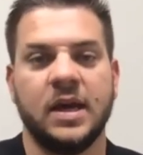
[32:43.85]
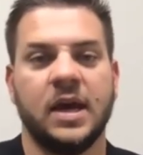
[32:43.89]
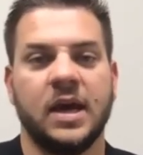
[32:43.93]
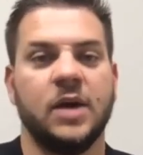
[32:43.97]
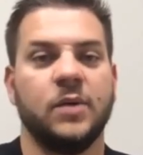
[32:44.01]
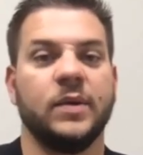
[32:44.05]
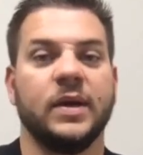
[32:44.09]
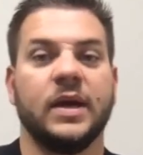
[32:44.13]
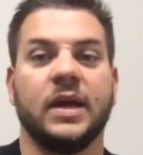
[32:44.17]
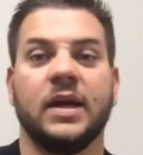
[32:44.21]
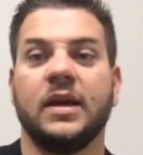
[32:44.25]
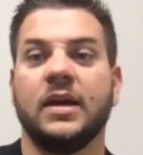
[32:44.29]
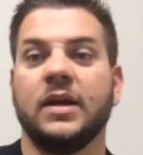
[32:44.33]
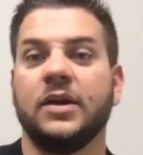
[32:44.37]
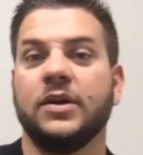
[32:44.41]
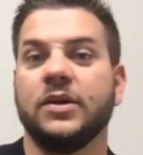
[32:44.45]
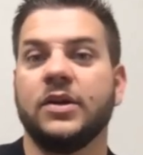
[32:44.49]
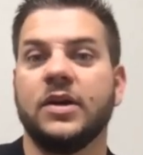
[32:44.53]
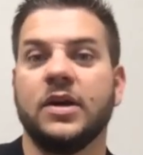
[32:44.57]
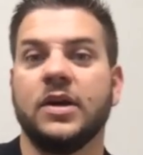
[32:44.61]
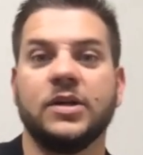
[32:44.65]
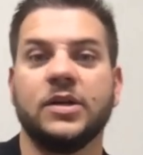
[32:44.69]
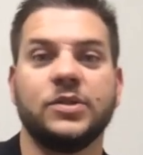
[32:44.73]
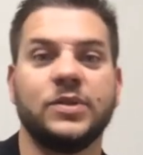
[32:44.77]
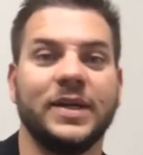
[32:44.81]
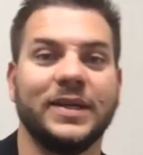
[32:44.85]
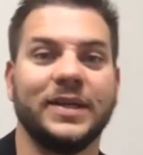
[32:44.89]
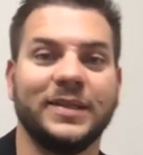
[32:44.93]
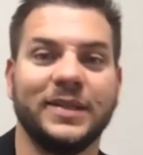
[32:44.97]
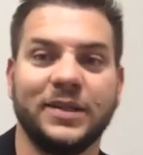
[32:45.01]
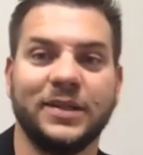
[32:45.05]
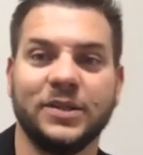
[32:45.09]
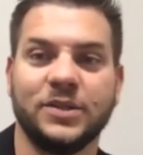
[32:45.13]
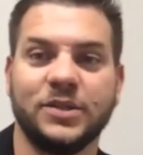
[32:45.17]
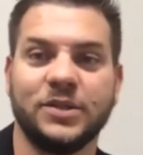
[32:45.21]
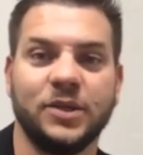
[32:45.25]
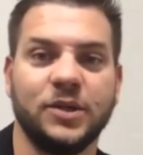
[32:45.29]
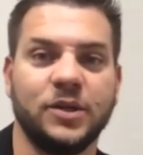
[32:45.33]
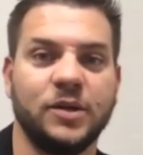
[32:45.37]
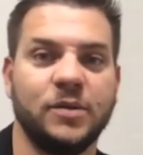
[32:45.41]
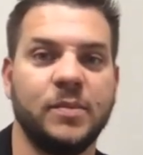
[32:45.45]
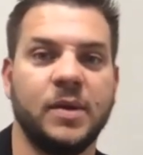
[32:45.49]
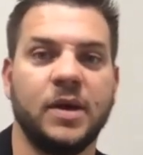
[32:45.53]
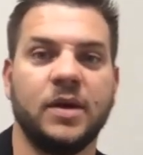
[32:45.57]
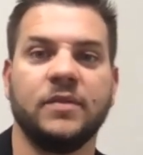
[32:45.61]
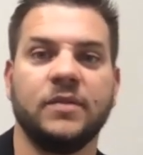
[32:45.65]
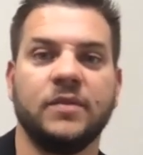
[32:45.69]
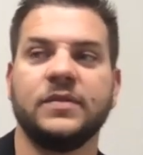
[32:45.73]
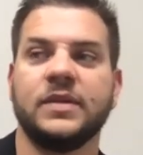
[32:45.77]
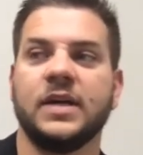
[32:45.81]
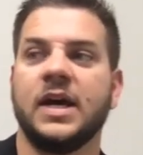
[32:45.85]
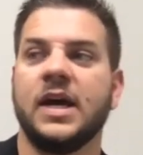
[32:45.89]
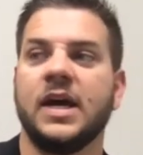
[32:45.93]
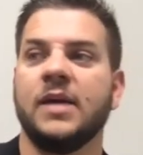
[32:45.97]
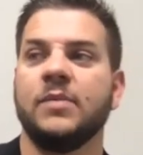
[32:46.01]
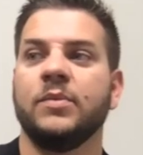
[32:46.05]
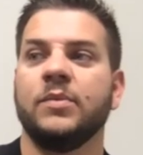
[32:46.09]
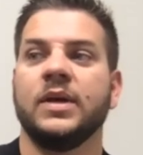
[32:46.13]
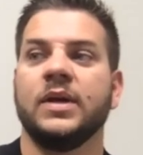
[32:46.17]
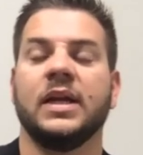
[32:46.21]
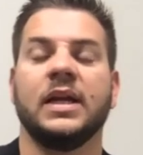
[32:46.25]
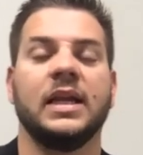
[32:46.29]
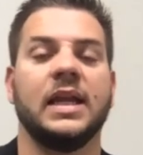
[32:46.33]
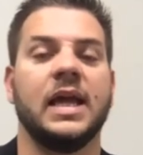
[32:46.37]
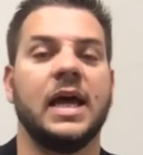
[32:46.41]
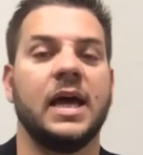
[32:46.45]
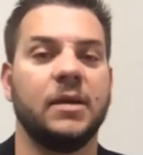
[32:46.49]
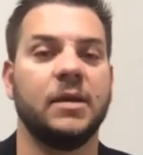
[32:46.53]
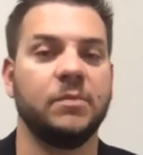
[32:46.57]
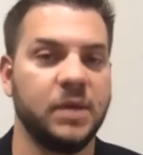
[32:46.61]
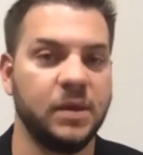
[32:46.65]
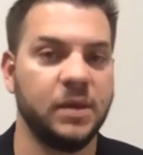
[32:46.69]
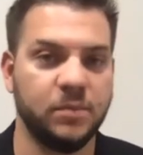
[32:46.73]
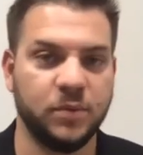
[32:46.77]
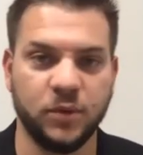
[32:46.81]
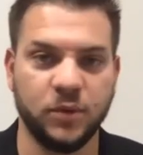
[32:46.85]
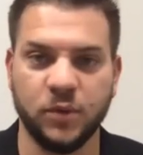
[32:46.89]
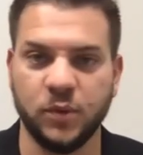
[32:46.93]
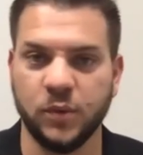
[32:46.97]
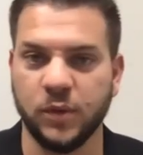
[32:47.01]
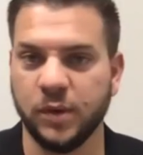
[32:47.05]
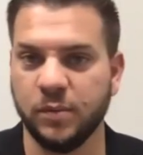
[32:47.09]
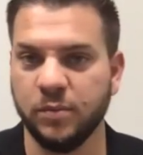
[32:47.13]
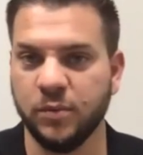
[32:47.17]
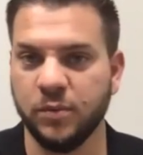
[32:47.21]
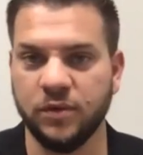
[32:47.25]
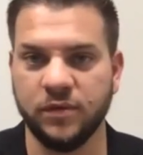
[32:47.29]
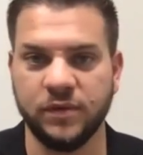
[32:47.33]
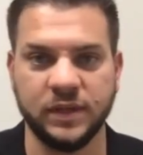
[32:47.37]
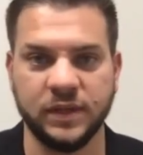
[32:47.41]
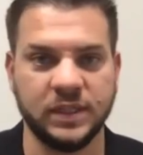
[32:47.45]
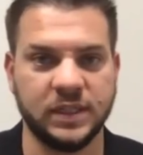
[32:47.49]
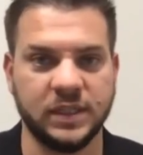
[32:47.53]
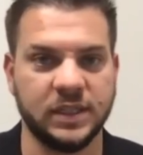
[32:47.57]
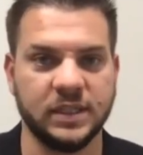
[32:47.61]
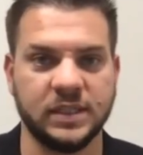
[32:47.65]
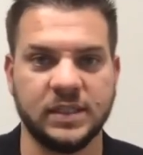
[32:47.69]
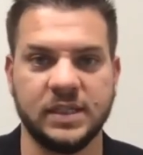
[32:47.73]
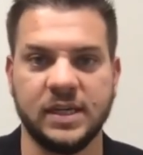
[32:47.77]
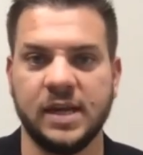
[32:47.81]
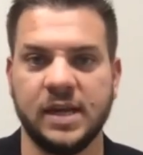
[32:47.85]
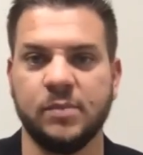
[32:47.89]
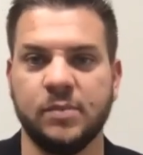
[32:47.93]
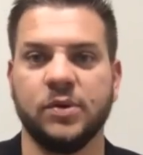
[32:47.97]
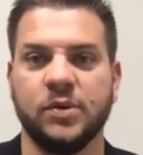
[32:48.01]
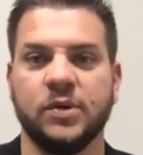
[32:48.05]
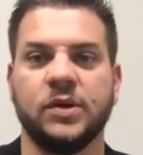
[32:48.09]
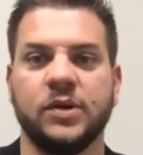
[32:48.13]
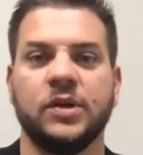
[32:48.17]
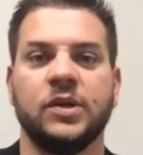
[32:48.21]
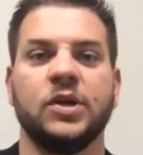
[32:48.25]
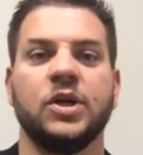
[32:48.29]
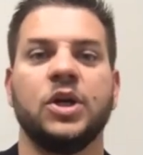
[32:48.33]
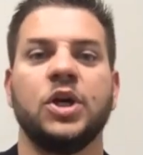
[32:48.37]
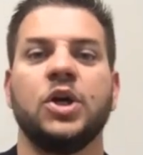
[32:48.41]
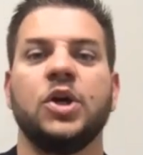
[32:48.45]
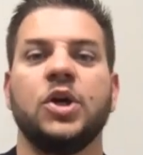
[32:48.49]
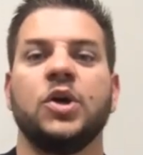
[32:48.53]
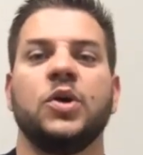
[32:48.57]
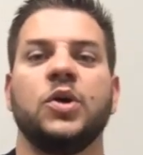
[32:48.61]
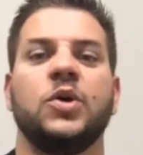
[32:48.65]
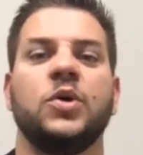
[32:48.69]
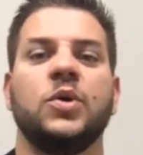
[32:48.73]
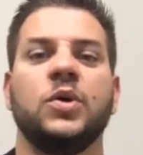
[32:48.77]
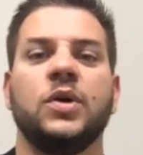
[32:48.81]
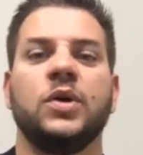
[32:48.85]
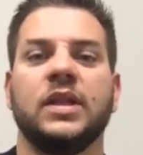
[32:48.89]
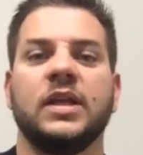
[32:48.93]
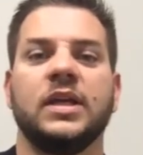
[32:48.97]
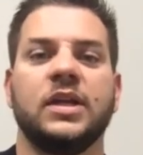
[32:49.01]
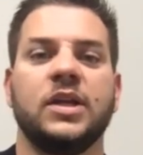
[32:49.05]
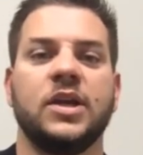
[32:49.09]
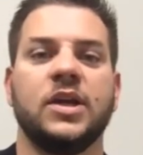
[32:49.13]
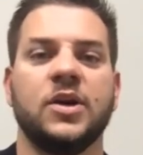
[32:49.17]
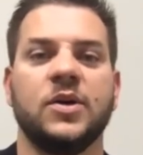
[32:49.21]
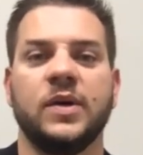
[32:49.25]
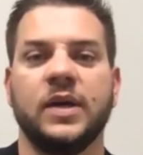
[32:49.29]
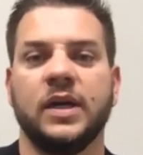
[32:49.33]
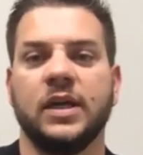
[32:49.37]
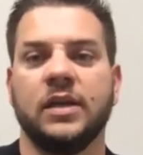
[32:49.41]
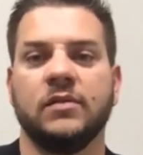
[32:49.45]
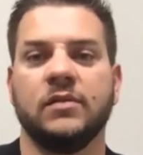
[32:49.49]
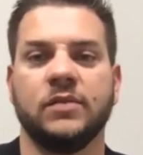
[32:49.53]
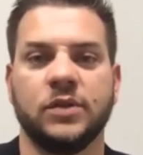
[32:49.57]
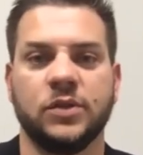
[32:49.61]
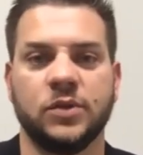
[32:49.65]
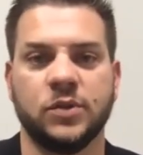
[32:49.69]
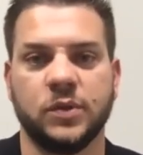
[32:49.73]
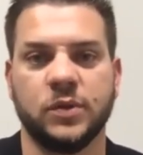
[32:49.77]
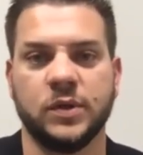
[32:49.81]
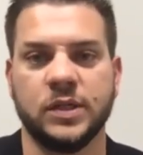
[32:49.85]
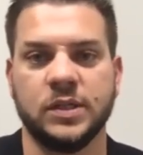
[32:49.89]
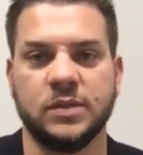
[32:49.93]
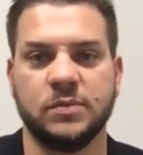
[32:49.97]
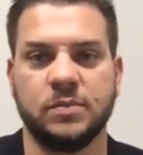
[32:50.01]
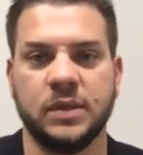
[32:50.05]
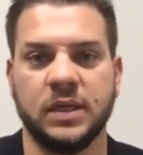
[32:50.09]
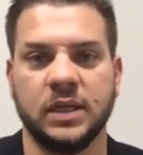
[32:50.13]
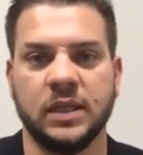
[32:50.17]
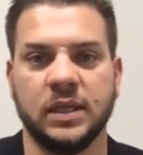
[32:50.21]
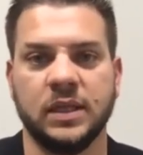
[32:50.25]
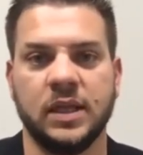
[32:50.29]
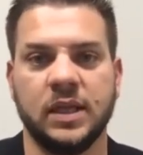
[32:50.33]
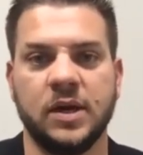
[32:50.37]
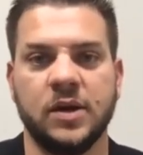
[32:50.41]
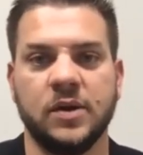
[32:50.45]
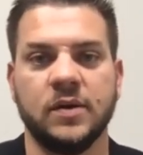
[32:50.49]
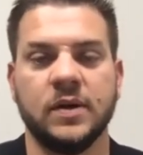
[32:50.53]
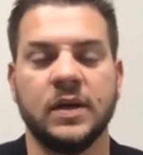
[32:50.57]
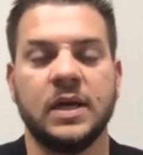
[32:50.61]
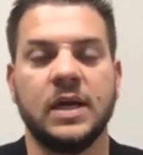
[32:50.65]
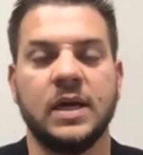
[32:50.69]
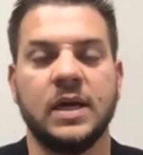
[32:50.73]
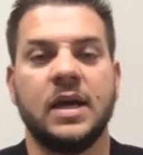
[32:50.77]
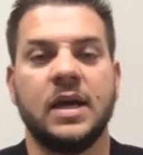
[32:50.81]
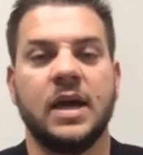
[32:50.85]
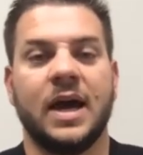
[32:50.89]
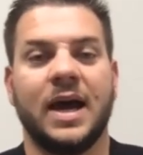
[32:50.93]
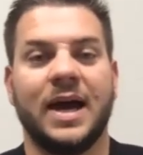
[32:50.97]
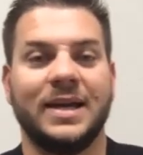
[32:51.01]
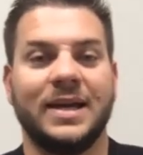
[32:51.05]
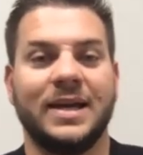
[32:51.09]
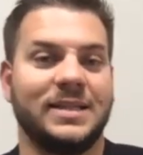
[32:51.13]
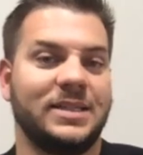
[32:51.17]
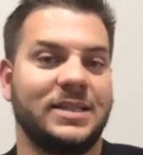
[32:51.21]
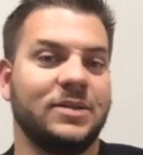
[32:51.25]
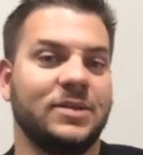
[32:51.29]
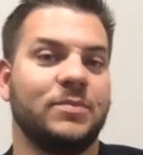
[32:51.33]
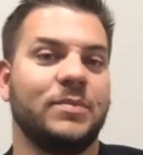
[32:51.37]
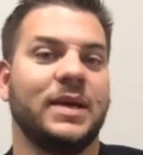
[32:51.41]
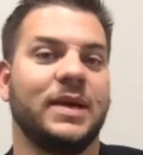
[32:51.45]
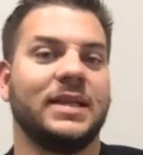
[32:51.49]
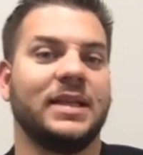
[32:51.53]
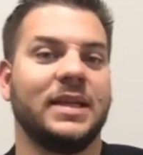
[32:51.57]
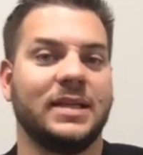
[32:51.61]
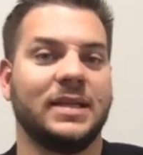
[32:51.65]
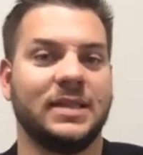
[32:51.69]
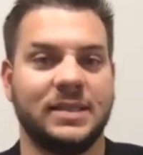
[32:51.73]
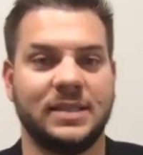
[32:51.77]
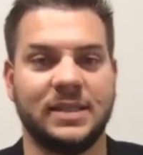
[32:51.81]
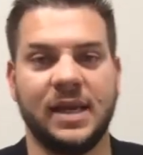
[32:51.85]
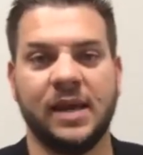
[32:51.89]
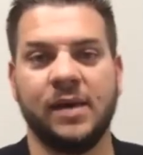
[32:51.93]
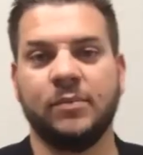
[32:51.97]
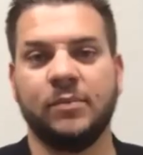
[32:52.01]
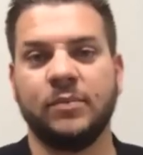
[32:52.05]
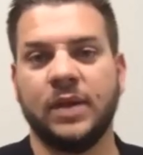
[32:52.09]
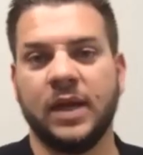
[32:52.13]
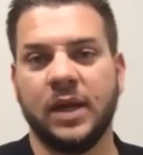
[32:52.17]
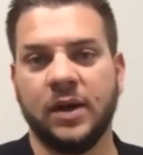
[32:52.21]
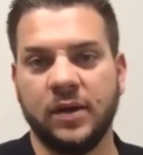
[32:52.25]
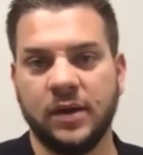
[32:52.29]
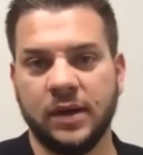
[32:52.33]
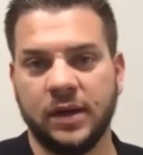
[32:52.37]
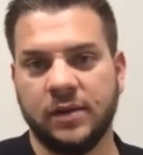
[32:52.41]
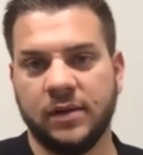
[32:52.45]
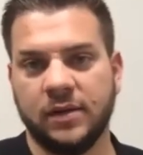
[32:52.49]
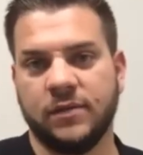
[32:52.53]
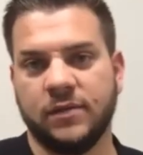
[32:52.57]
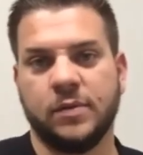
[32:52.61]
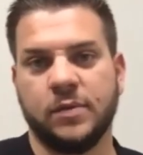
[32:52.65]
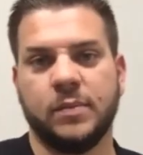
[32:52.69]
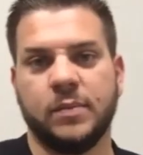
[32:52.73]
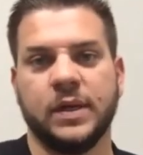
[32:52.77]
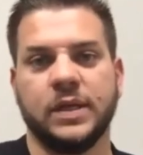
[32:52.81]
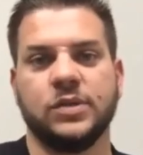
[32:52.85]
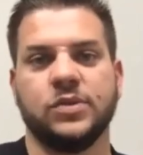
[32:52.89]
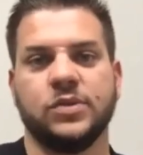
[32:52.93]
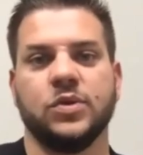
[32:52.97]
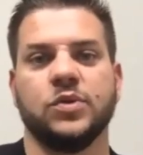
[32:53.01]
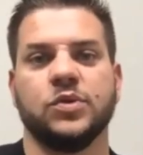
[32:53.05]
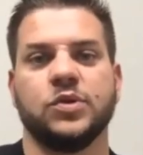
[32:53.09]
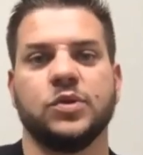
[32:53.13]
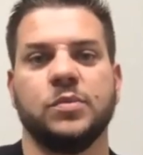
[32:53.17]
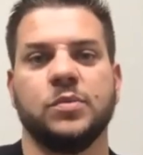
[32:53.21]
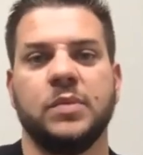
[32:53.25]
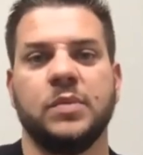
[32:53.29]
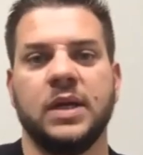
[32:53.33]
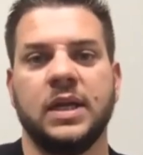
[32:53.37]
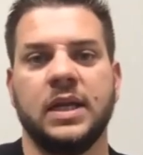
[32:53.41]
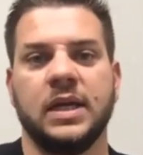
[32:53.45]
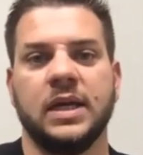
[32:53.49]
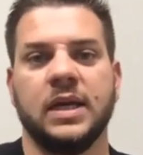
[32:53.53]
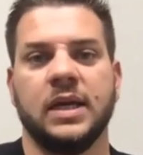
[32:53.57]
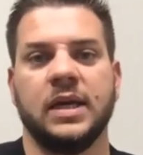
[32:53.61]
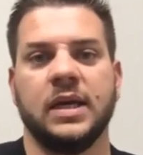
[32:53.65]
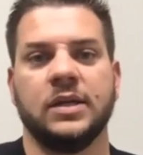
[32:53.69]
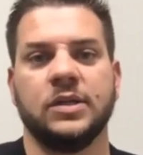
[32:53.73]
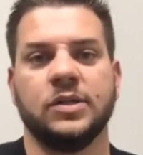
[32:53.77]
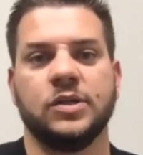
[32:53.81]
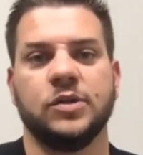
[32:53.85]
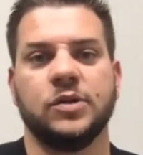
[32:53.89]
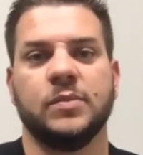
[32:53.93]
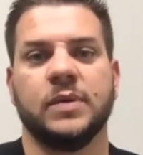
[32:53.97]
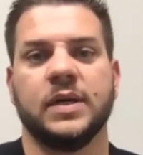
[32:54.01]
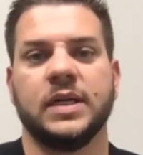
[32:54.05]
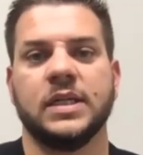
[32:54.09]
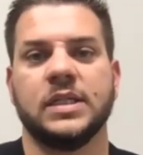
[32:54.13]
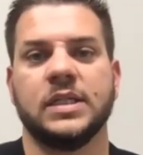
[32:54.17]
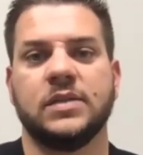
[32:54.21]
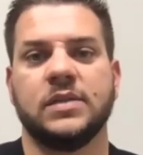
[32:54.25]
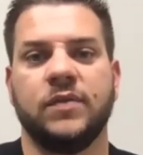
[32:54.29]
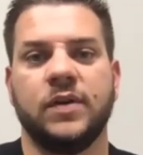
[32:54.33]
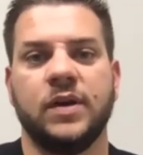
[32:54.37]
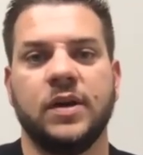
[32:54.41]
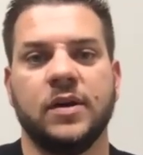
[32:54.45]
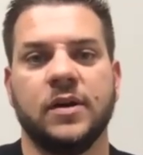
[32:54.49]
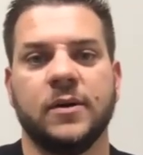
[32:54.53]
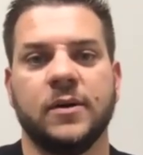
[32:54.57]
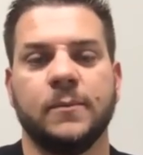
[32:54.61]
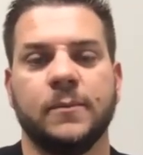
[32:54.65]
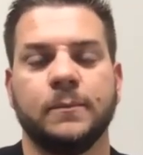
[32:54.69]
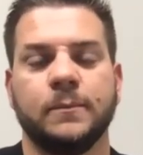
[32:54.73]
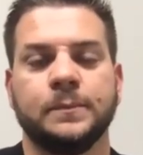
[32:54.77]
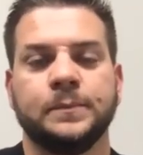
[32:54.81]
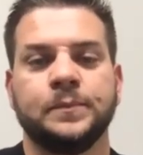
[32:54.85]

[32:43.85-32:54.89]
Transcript: We got it under contract in a certain amount of time. We got a lot of people who want to move into this neighborhood. Who do they know? Inventory is being low. I still make that same narrative on my social media and to my sphere.